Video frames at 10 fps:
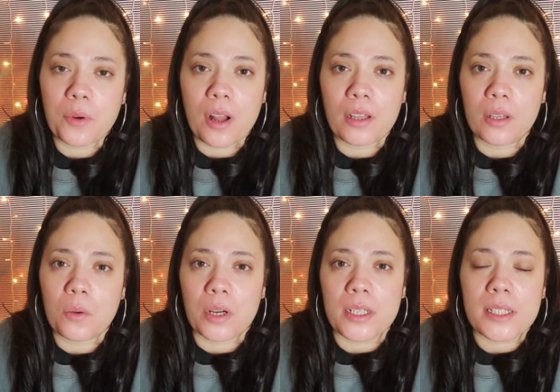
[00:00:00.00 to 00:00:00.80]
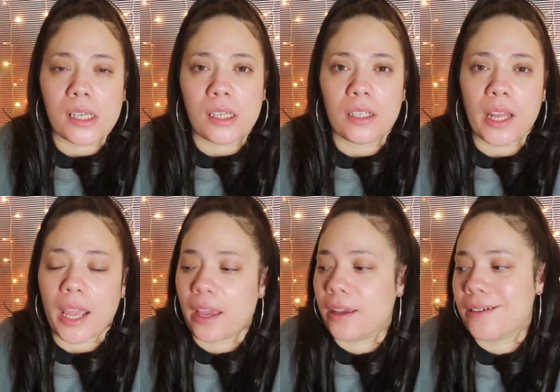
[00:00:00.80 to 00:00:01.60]
We're all in quarantine
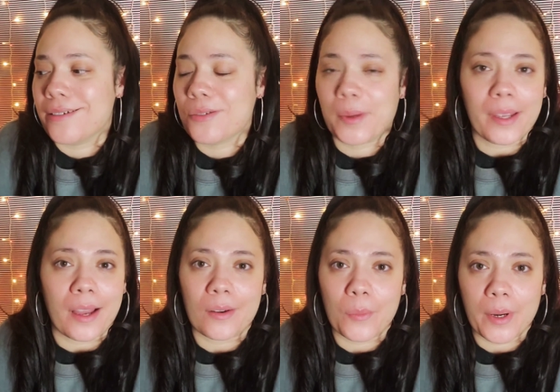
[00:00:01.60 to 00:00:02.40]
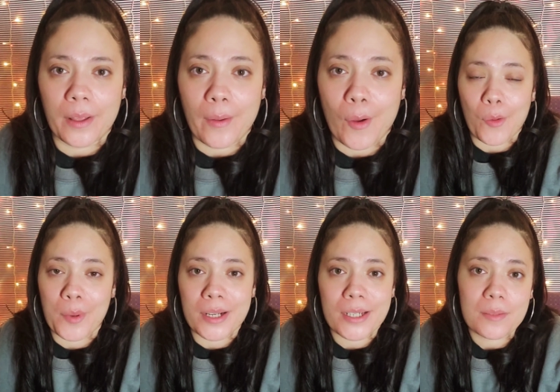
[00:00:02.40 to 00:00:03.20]
and we ain't got nowhere to go,
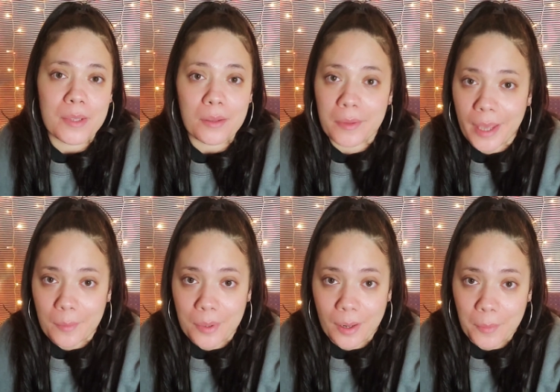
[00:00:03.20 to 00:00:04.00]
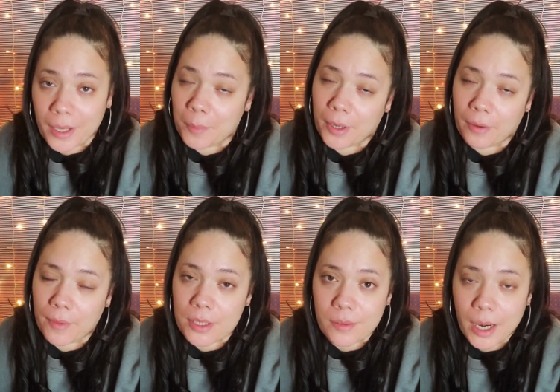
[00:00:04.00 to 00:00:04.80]
but it doesn't mean that we can't put on makeup on our
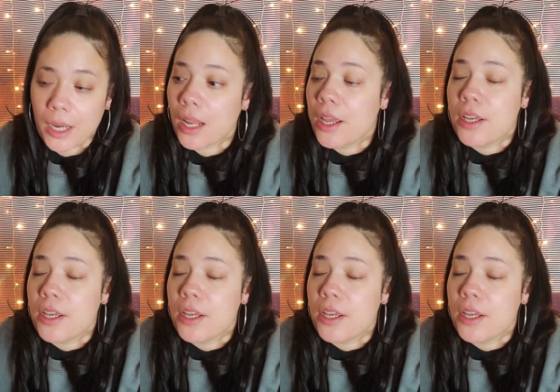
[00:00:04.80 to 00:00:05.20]
face, right?